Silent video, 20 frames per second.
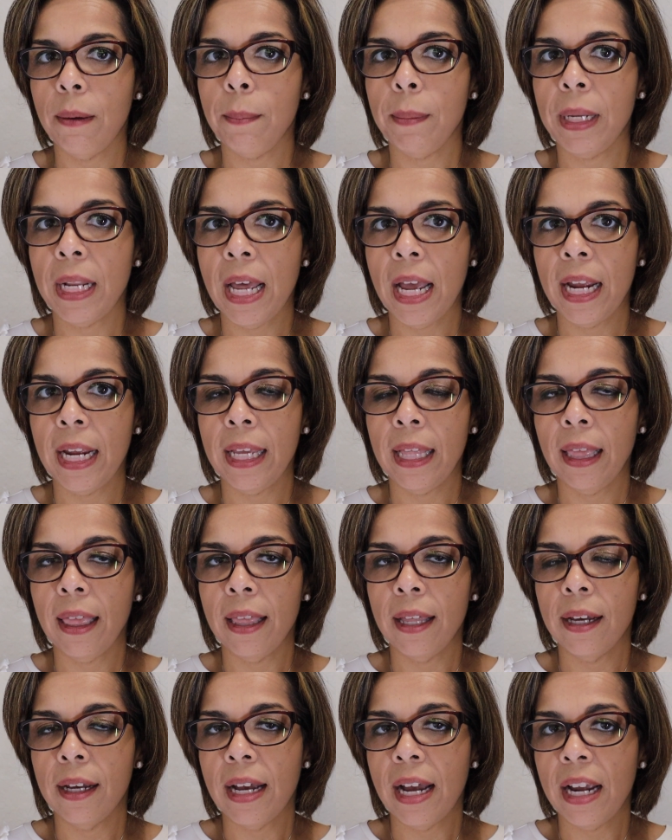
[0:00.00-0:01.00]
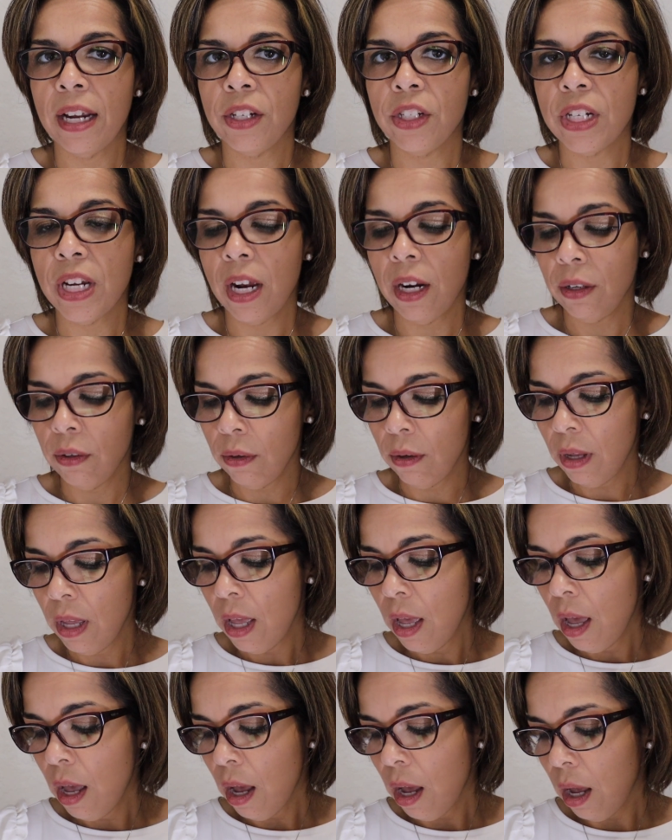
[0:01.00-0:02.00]
applying the eyeshadow.
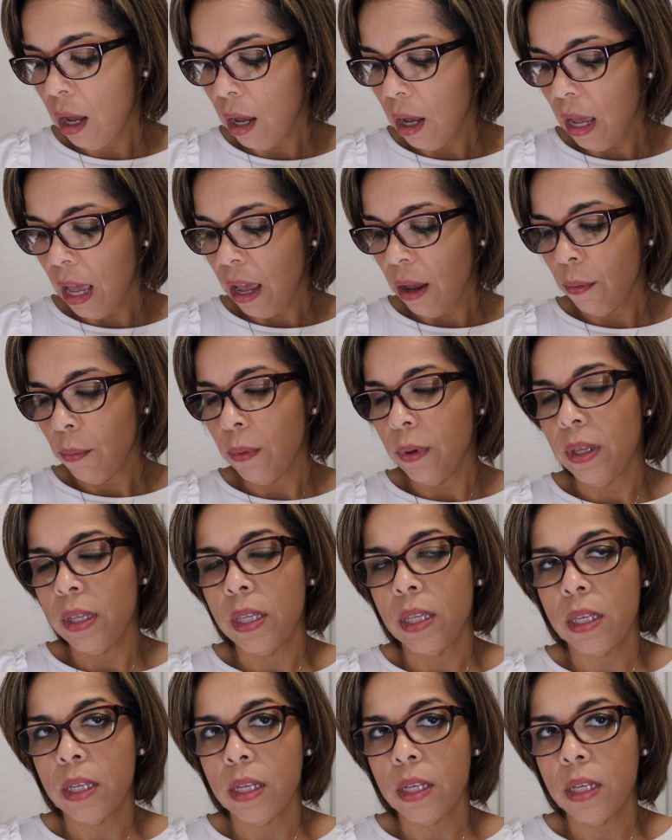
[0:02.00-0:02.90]
I was